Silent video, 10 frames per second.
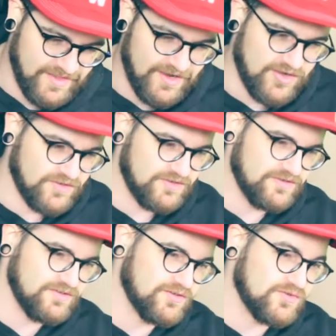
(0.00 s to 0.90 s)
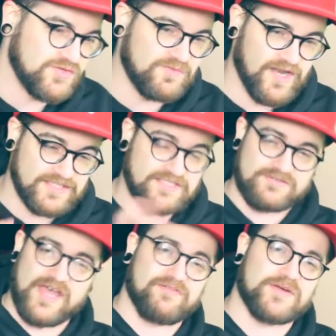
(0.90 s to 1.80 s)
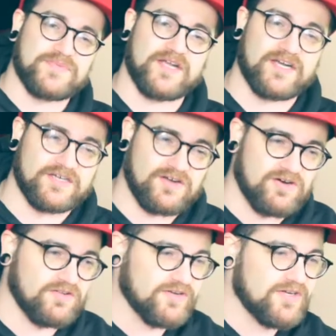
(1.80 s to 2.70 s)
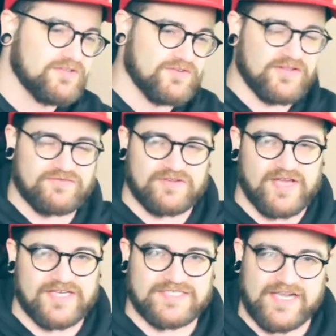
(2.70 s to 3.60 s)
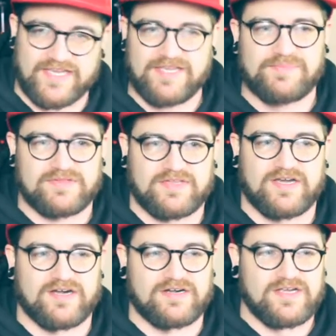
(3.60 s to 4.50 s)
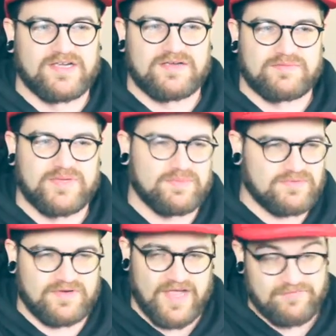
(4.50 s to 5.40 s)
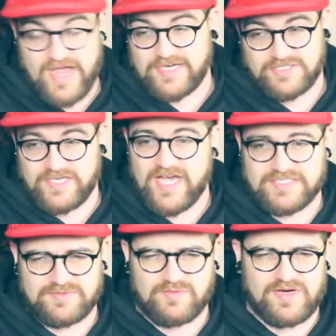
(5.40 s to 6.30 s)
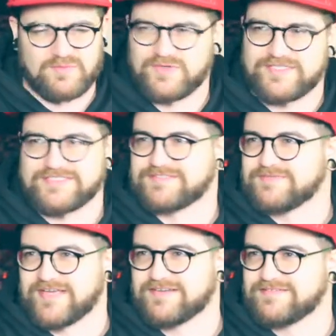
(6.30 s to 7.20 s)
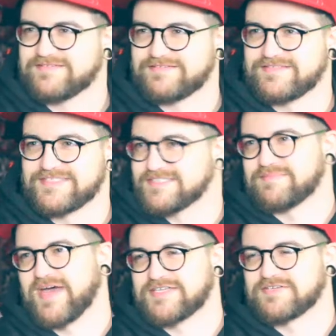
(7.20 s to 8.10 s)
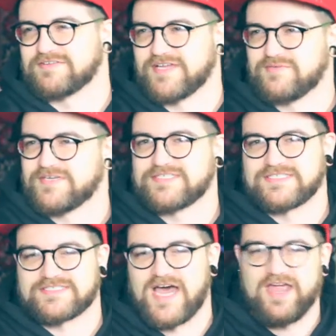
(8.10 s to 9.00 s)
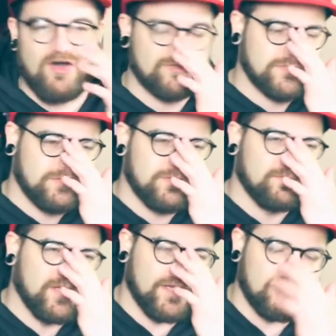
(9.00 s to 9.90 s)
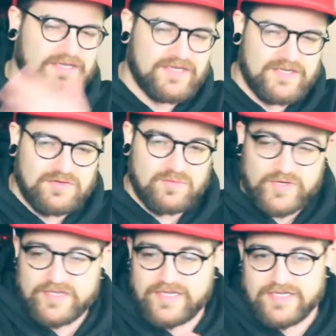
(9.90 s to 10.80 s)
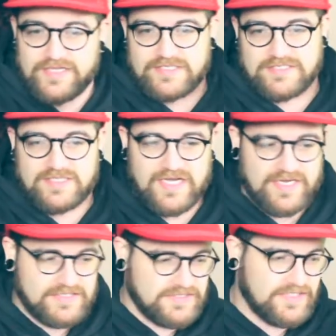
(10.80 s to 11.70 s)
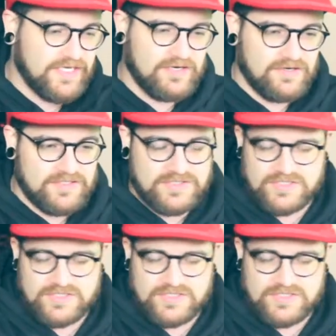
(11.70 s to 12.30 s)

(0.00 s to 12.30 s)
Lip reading: thing on YouTube that I still have up there called Threads for Less, and I keep it there people have actually asked me what is like, this isn't Magical Aid. What is this? I also am like really into like sneaker and